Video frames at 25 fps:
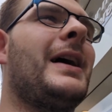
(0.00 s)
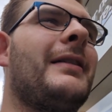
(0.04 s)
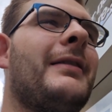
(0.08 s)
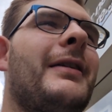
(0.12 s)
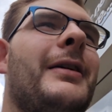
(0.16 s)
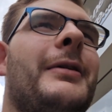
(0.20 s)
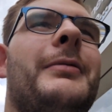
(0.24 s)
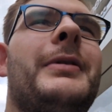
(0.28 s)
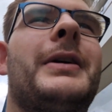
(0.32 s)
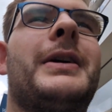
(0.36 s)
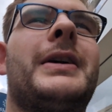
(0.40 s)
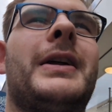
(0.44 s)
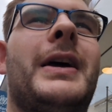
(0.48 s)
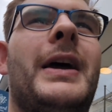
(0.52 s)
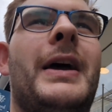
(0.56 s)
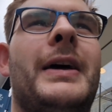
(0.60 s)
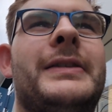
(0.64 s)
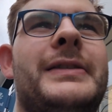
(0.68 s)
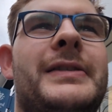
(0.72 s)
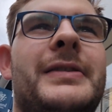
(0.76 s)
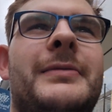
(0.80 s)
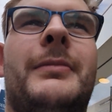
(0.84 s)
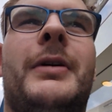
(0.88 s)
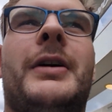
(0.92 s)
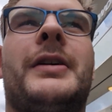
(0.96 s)
anyway, we're gonna
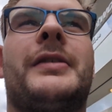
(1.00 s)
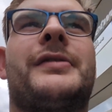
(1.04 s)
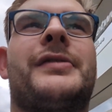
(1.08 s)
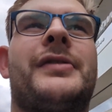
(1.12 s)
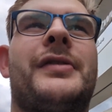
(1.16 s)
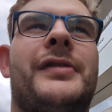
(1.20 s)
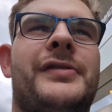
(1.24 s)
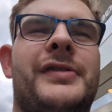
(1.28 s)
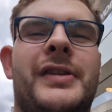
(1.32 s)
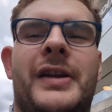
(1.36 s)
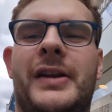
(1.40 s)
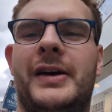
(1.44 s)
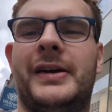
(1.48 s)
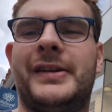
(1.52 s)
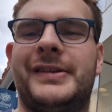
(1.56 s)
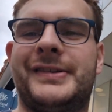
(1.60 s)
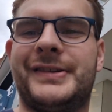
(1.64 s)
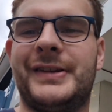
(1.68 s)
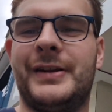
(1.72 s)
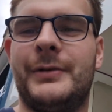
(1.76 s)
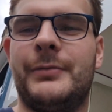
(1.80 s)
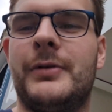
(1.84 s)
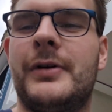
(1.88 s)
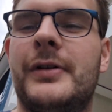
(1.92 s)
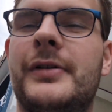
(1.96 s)
head to Microsoft Centre,
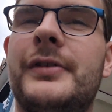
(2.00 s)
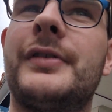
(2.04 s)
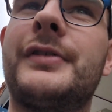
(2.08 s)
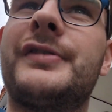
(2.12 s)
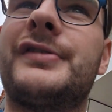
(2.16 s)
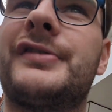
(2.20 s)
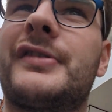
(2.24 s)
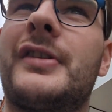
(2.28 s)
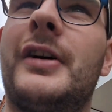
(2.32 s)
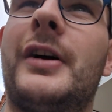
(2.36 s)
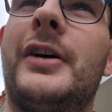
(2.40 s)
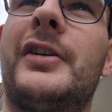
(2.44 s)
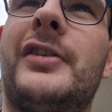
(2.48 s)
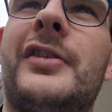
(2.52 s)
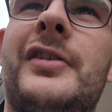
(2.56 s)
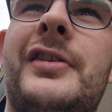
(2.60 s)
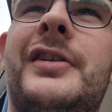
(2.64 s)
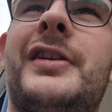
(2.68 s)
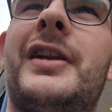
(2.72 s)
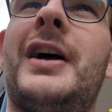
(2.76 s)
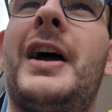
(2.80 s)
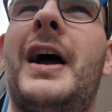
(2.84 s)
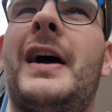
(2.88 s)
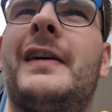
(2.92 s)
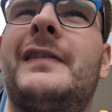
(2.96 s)
see what's going on
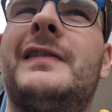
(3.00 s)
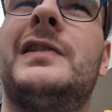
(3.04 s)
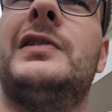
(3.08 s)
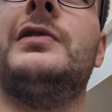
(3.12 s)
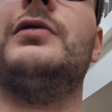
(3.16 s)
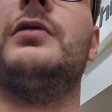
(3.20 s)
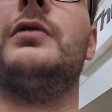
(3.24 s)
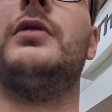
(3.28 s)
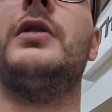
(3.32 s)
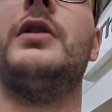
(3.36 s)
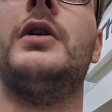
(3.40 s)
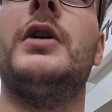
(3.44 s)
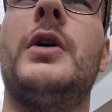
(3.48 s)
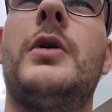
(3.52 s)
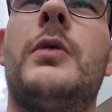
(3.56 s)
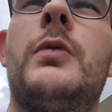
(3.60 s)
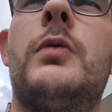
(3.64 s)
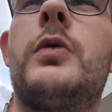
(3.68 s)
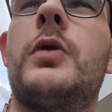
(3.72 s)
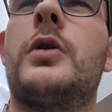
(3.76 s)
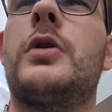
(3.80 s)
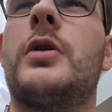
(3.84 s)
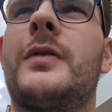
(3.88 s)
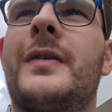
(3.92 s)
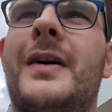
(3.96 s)
there, have a little walk